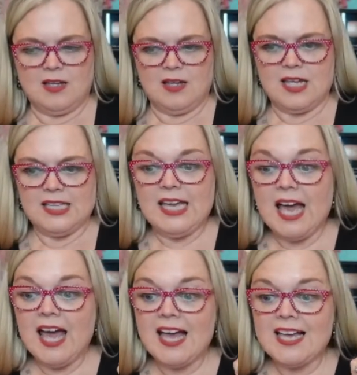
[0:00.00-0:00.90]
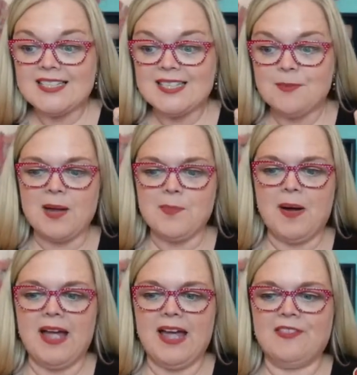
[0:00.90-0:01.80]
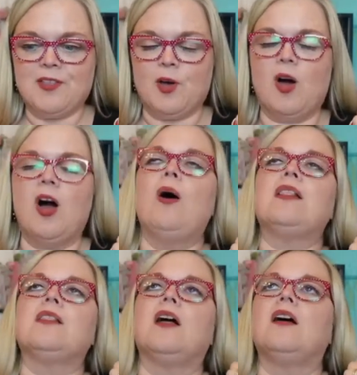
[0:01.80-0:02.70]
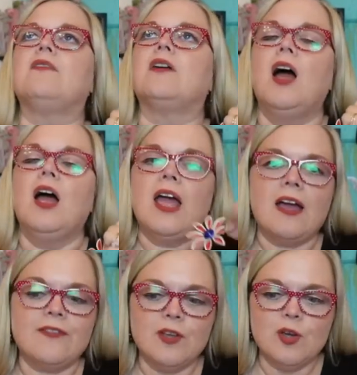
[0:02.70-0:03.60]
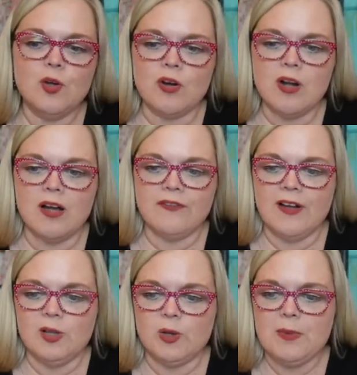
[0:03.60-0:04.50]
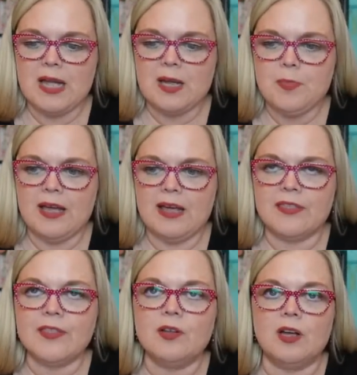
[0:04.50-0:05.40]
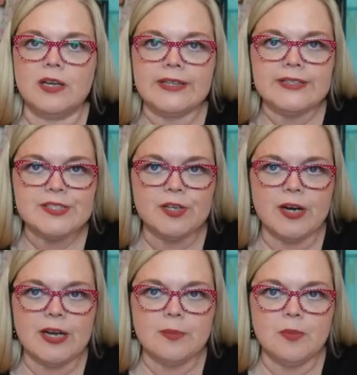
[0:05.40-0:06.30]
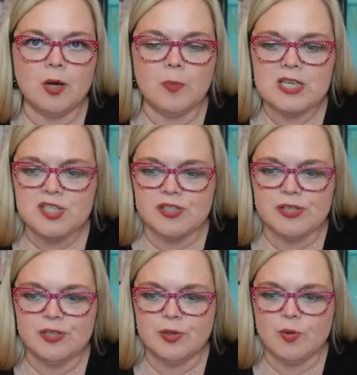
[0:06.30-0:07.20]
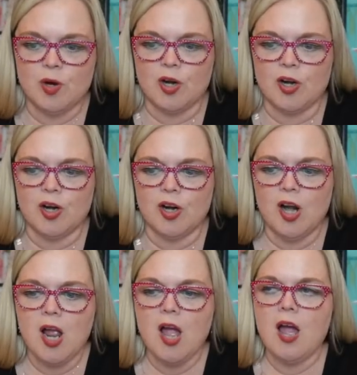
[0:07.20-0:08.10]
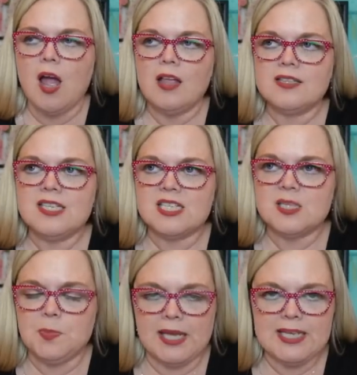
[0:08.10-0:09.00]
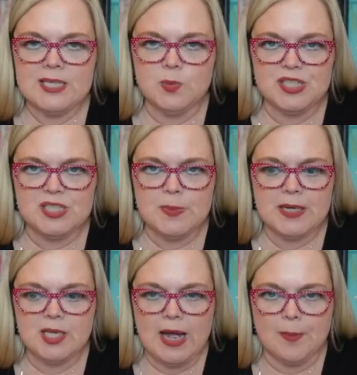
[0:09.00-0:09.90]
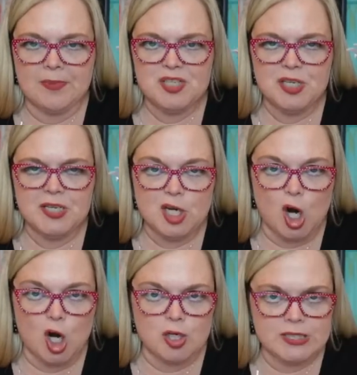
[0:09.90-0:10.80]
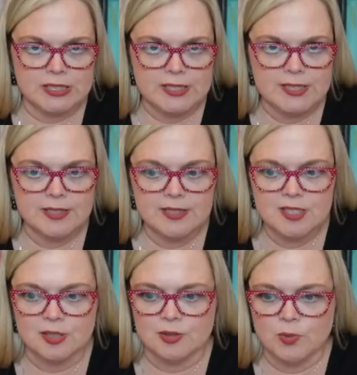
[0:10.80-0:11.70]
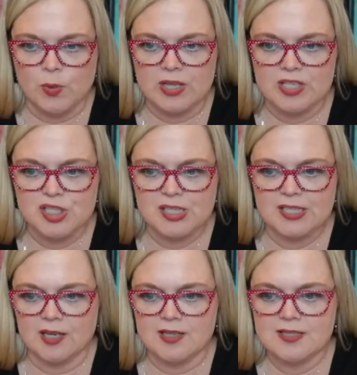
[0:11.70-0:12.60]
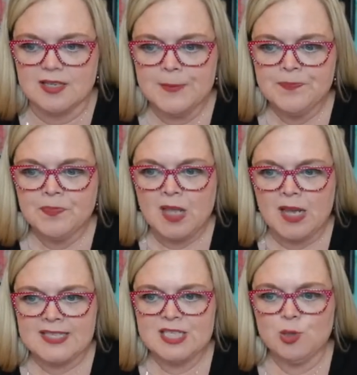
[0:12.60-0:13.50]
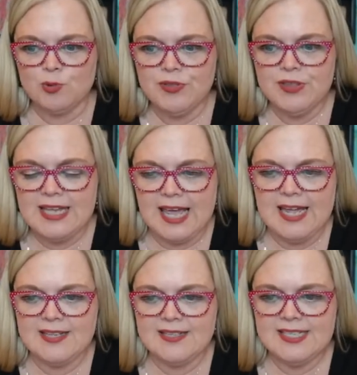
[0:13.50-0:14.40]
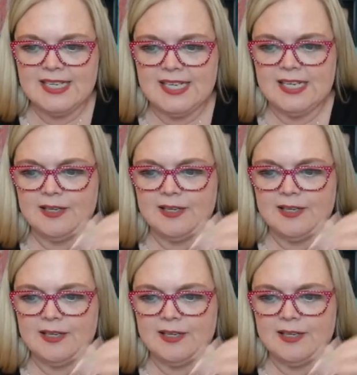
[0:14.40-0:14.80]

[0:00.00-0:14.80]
Yes, Magpie Ethel. Oh, I love. If you are not following Magpie Ethel on Instagram, oh, make sure you do. Her displays will just make you happy. She's an artist to what she does. I see you, Ruthie, at 18.